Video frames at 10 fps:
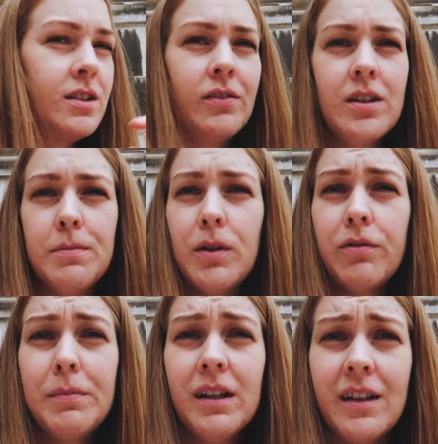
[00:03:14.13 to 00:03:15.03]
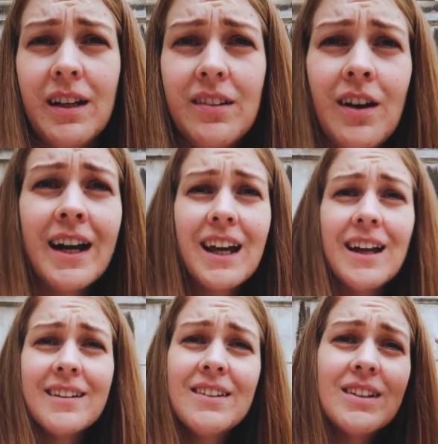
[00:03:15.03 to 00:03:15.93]
of this beautiful building, so I
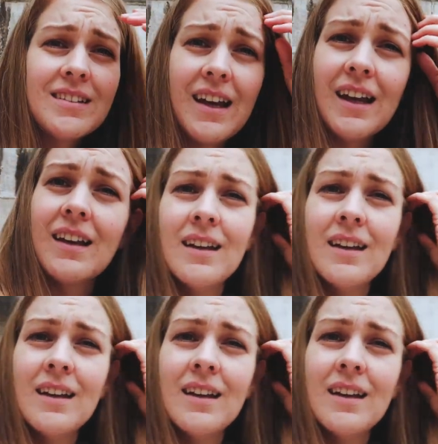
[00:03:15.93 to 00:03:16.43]
can't even take